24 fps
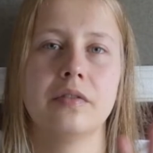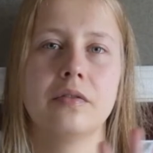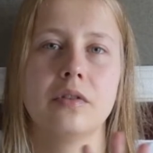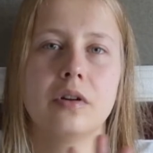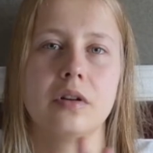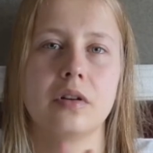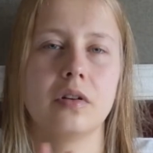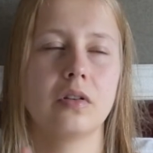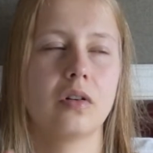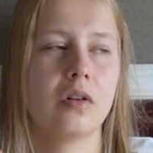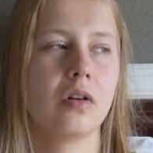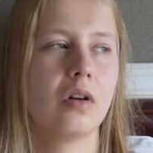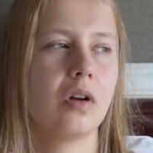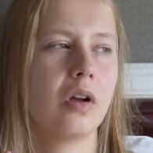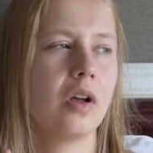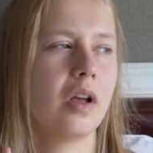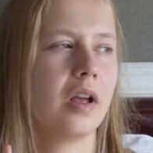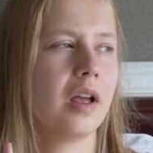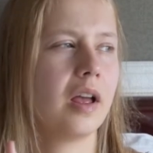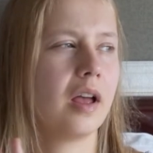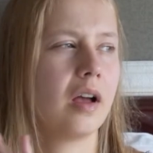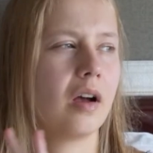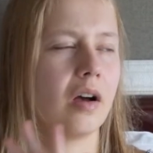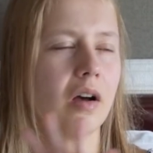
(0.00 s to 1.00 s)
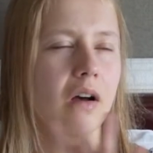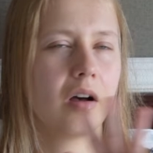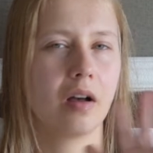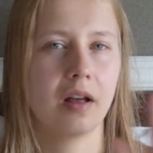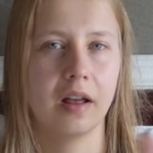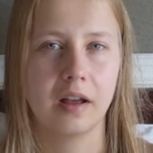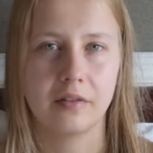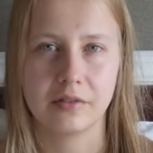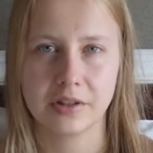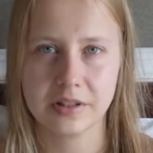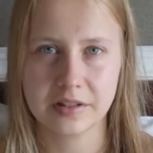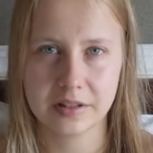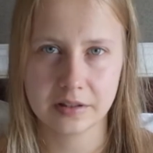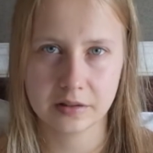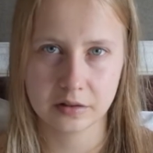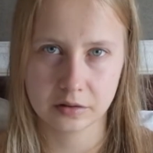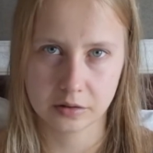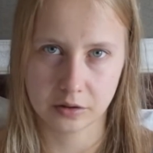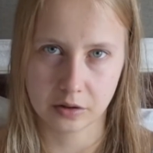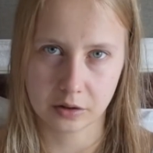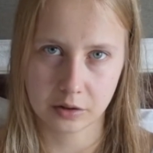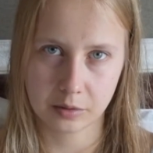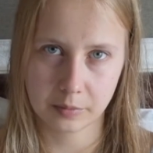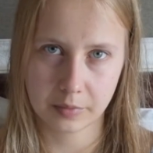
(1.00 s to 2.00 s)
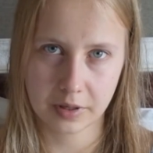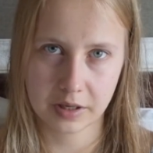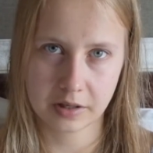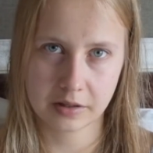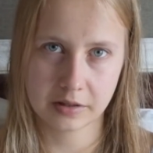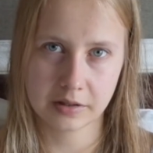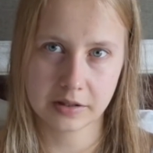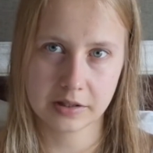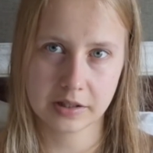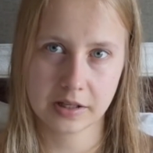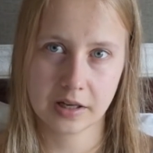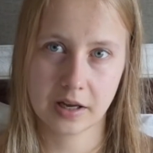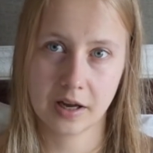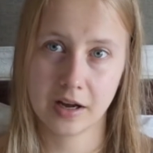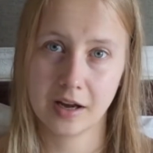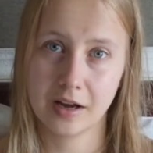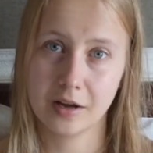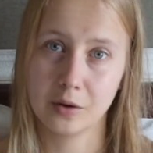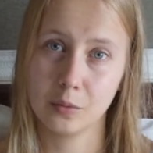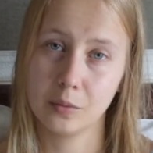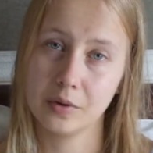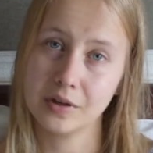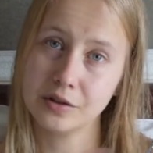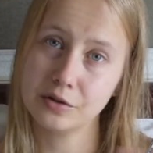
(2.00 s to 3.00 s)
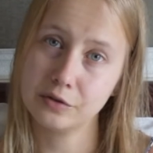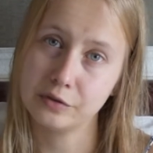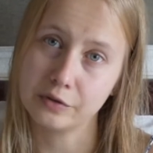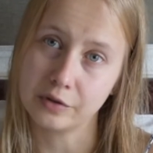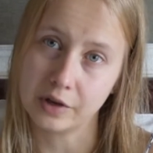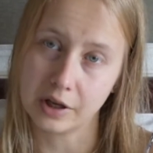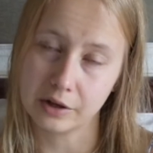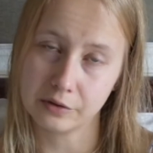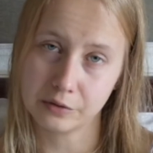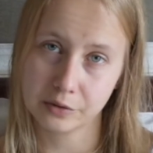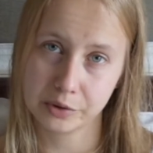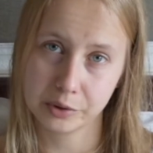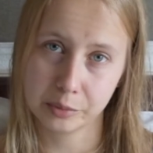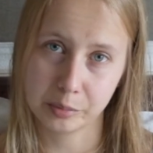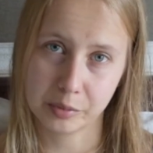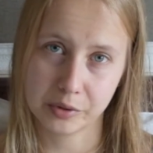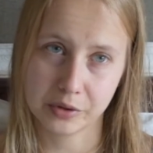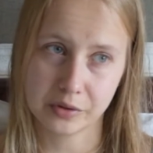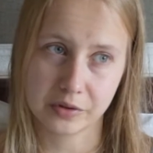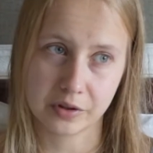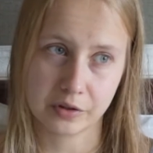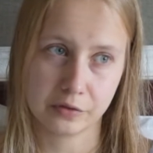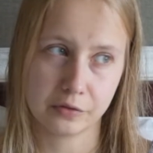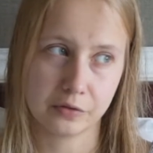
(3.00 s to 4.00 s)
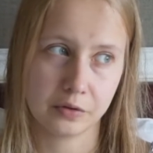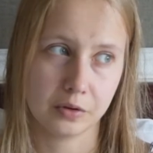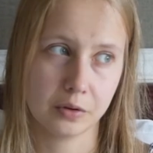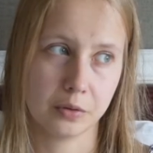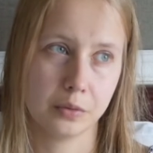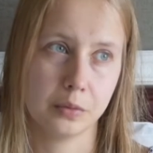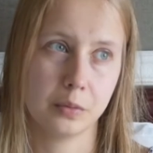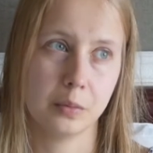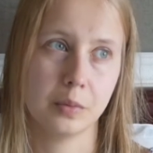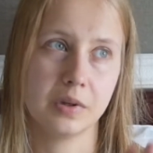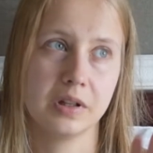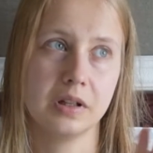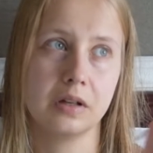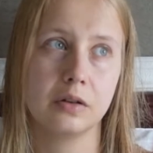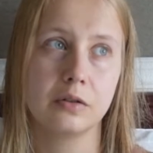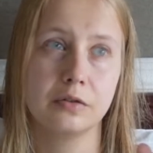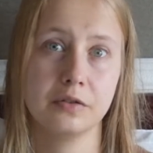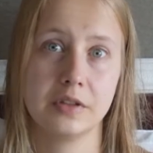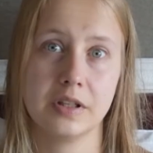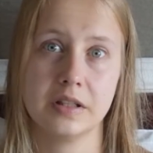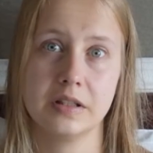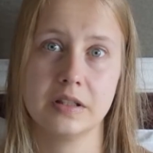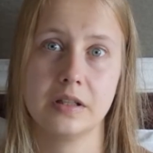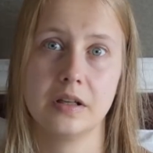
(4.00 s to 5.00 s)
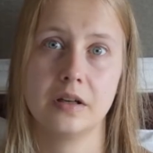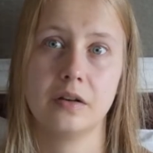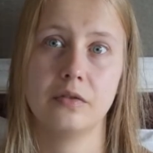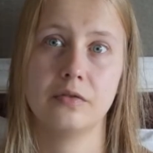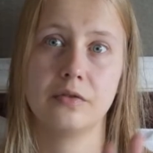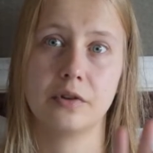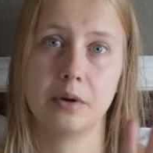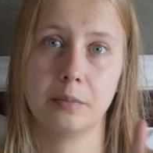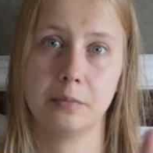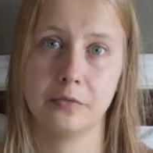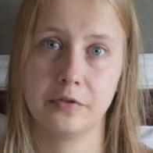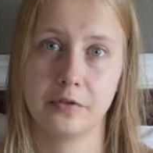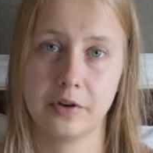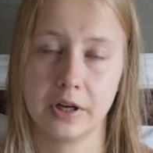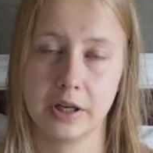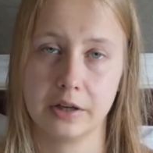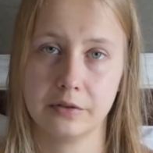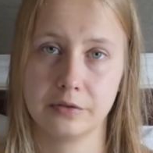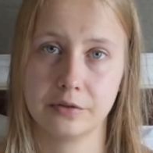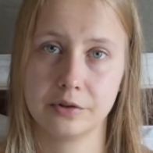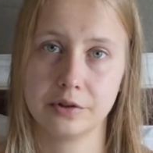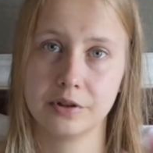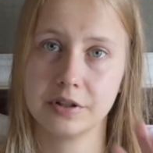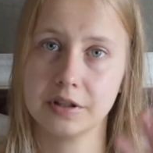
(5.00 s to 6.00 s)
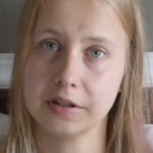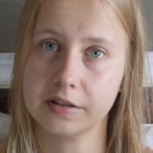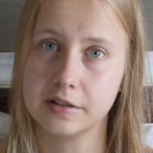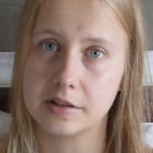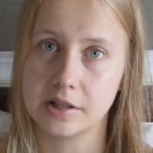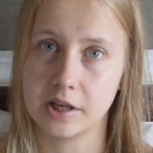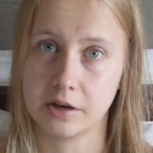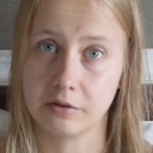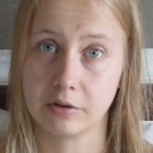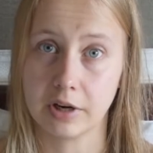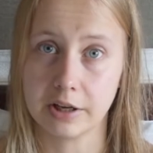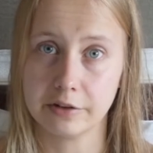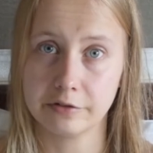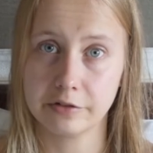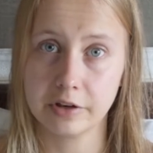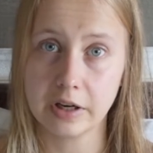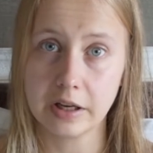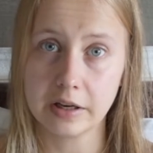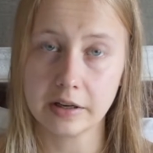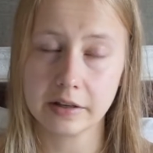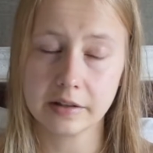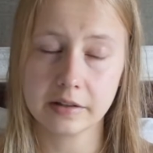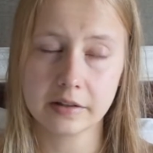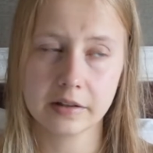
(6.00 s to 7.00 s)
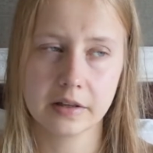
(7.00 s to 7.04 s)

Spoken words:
got every single document, I went to Frankfurt because I flew with Lufthansa from Frankfurt. It's a direct flight.